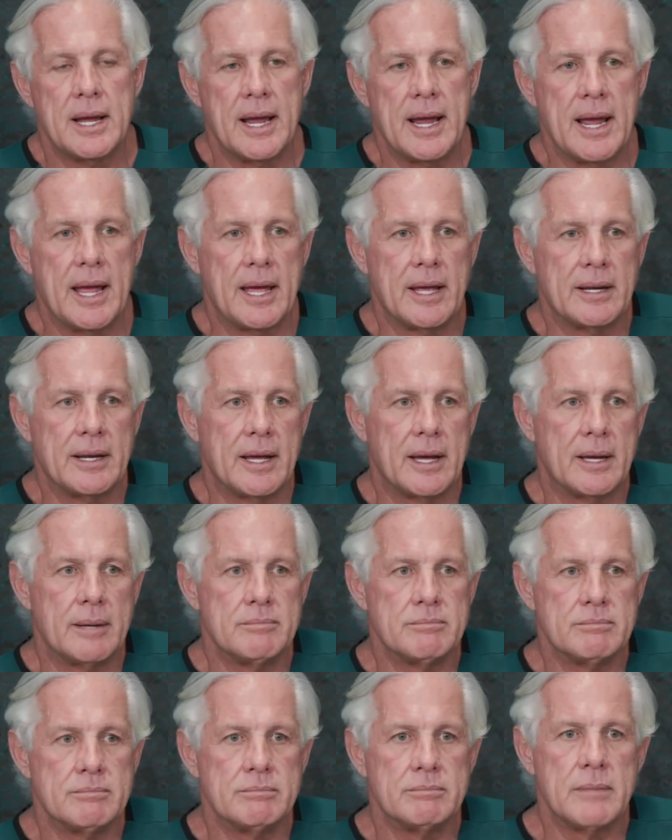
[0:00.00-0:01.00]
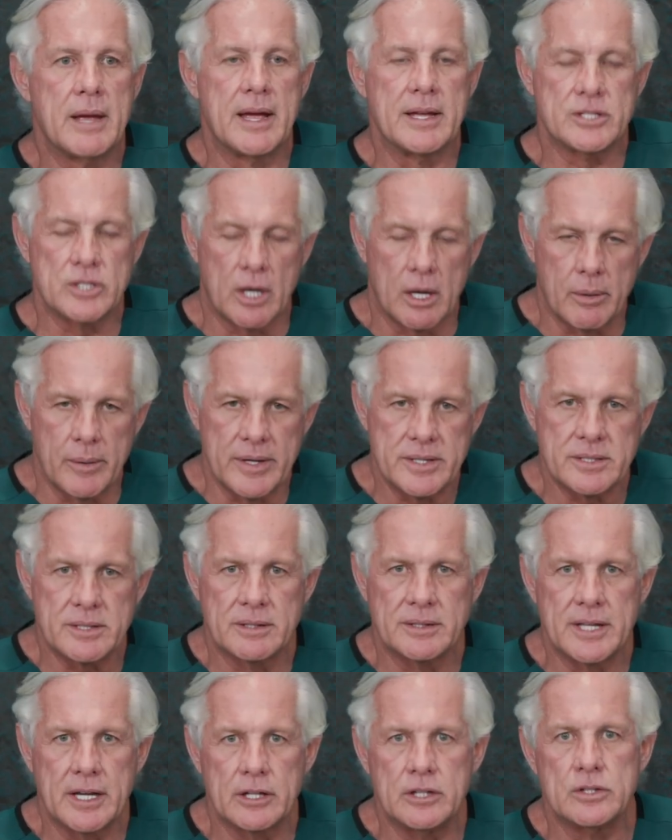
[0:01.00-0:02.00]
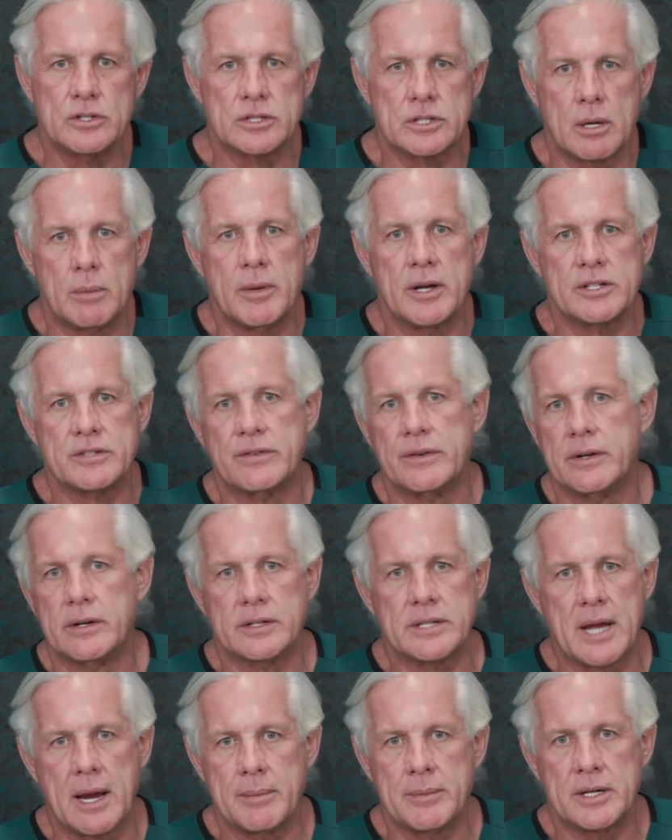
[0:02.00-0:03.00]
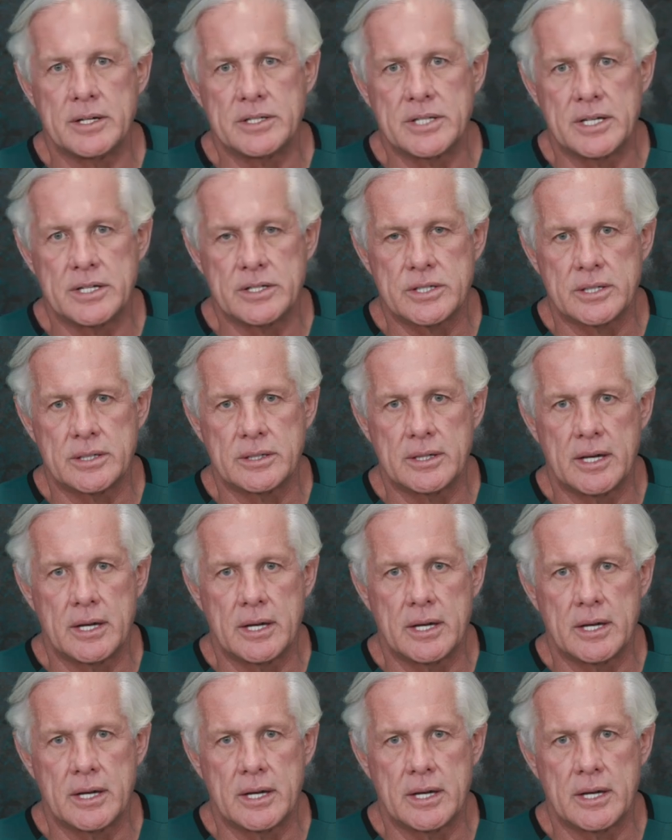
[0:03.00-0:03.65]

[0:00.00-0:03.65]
And as always, thank you so much for your time and attention.